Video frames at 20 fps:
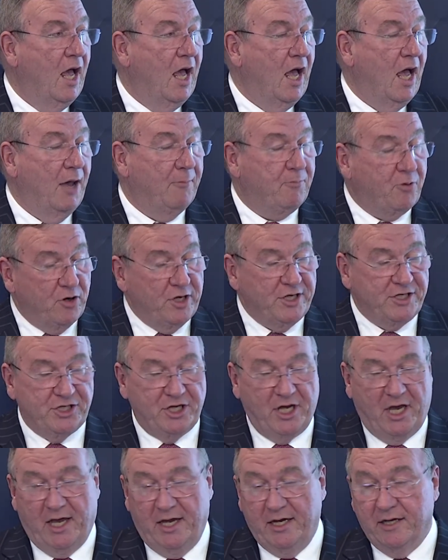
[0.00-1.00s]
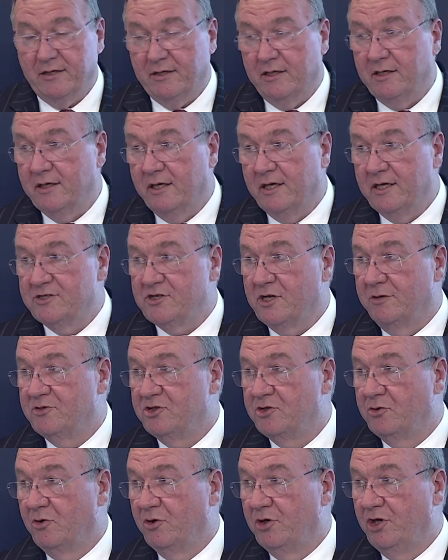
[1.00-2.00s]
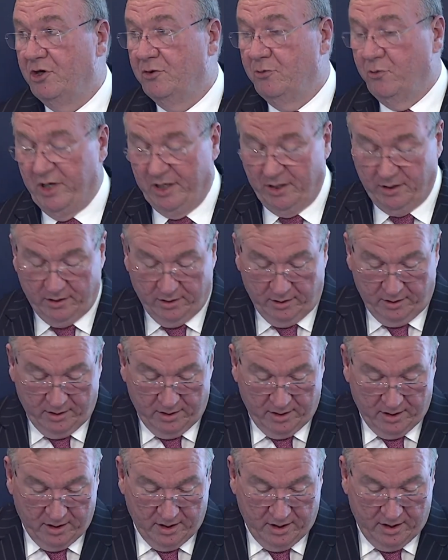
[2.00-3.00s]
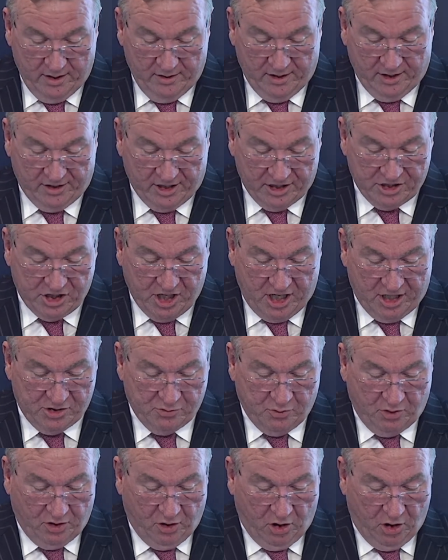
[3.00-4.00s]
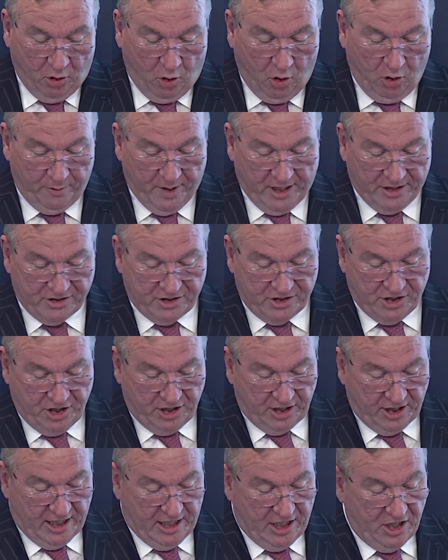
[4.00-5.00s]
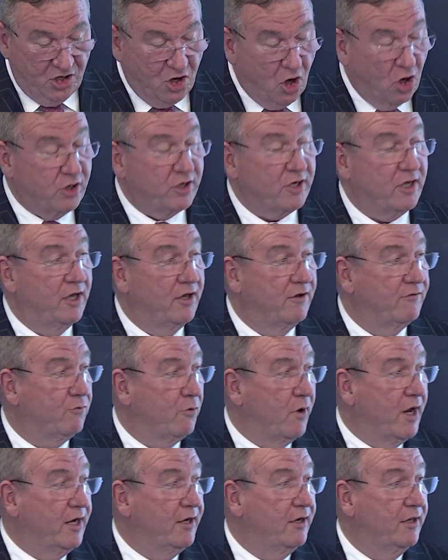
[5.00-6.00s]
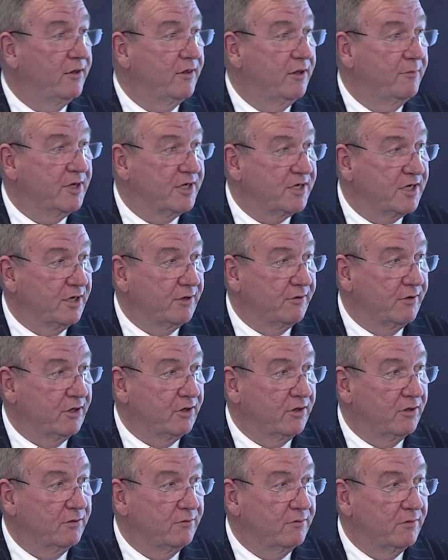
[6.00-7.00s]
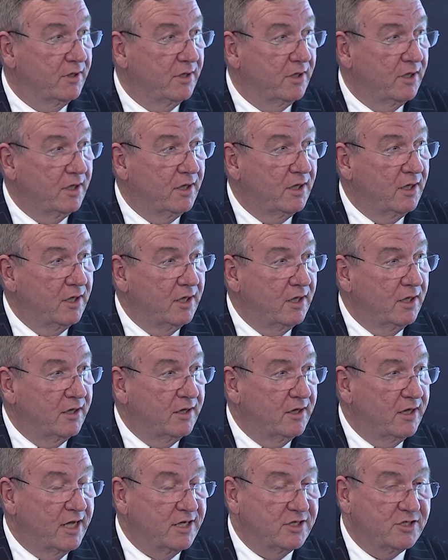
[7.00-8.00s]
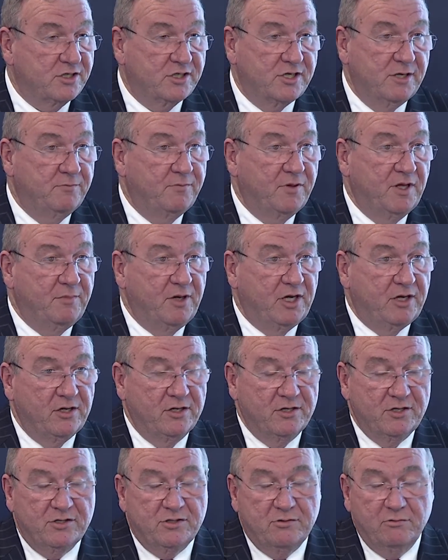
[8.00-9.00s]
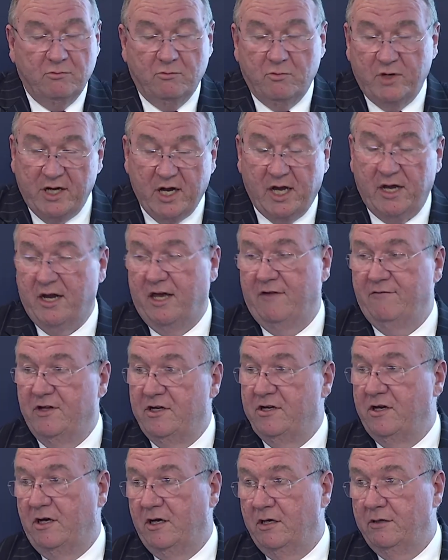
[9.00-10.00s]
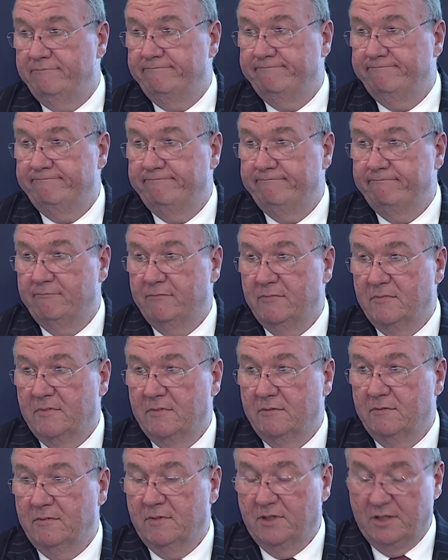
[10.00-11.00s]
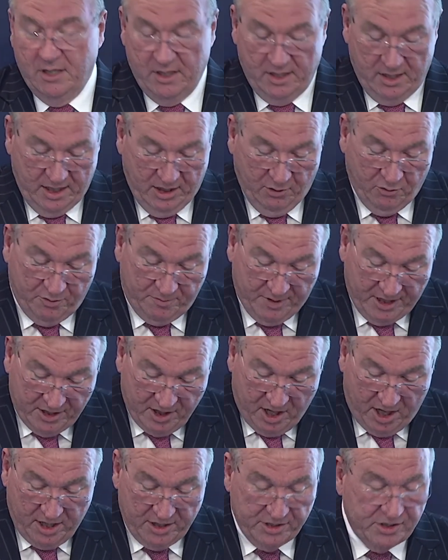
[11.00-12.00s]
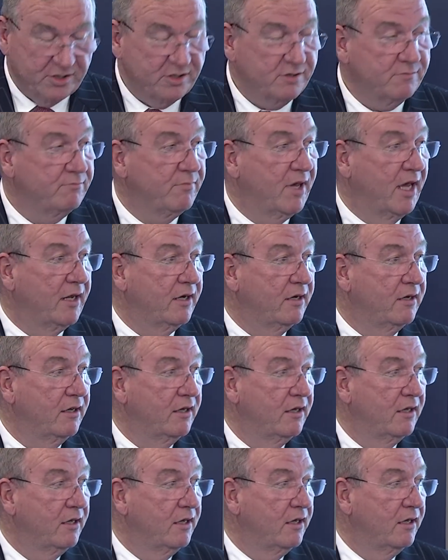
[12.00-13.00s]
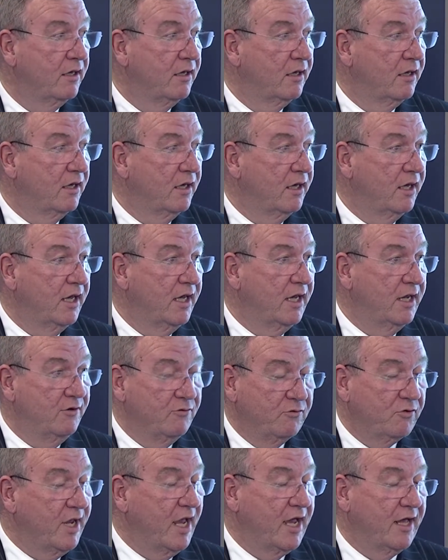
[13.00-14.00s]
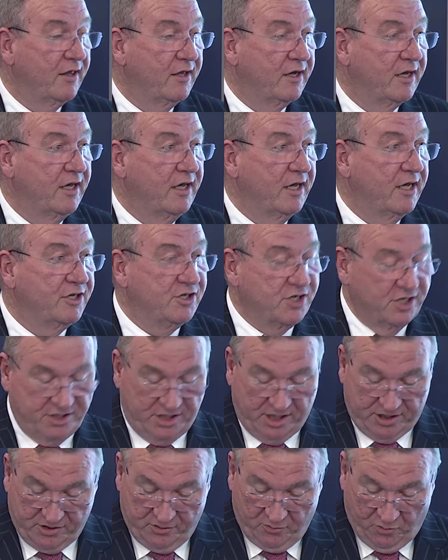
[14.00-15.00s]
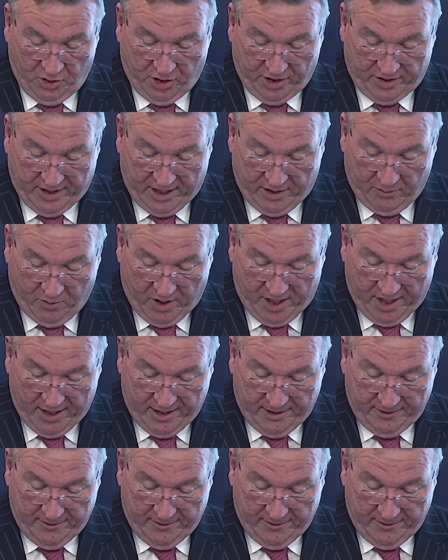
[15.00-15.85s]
Appreciate, as I'm sure you will, that the judge will almost certainly not have read the material. That's simply because we don't have the time. It would be nice, but in reality, it just doesn't work that way.